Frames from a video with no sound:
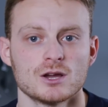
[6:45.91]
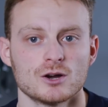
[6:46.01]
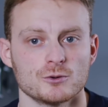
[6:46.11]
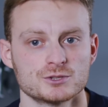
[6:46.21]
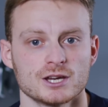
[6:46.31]

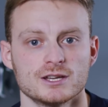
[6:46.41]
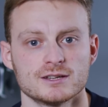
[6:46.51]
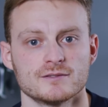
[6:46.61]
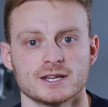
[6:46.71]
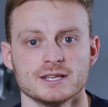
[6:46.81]

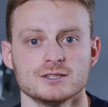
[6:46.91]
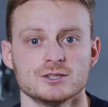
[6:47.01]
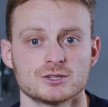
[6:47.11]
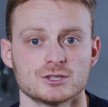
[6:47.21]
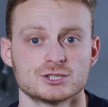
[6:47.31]
Alternatively,
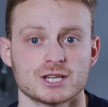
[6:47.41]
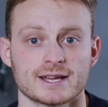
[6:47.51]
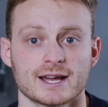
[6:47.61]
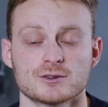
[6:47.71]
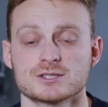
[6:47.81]
you can check
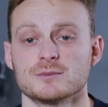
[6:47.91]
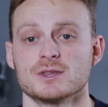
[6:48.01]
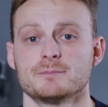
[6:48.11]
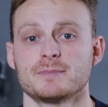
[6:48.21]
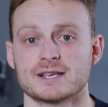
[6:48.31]
out some of
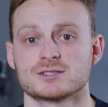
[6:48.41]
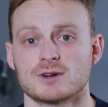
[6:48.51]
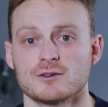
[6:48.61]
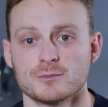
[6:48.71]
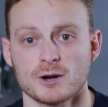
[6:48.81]
the best
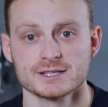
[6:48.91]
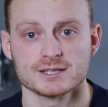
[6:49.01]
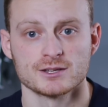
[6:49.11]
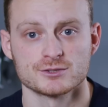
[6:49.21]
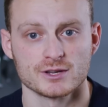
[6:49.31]
gravel bikes
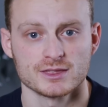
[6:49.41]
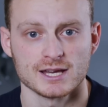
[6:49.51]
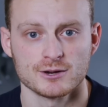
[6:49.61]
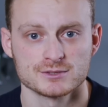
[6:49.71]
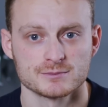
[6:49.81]
under
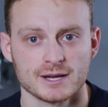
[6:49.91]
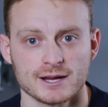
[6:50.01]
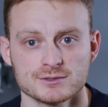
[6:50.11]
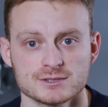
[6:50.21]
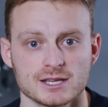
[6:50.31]

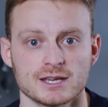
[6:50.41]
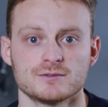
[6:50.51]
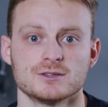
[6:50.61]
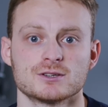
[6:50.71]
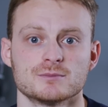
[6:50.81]
£1,000
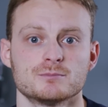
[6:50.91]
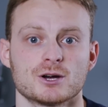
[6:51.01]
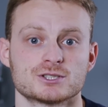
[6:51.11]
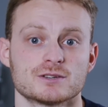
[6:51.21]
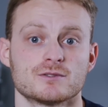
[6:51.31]
if you can
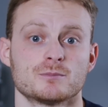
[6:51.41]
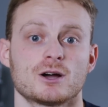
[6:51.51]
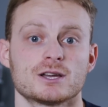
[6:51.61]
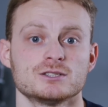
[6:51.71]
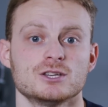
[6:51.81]
budget for
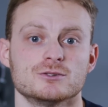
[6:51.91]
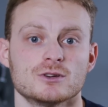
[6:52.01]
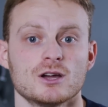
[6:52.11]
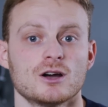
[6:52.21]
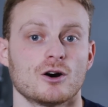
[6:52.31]
buying new
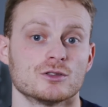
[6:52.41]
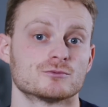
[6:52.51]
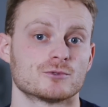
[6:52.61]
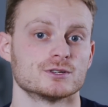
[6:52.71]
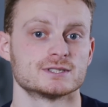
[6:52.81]
on the
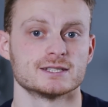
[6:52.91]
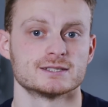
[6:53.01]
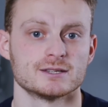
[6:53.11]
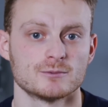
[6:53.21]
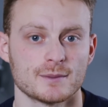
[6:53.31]

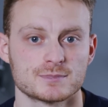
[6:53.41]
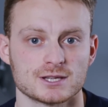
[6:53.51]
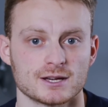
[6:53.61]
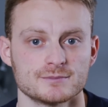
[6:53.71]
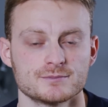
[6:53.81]
road.cc website.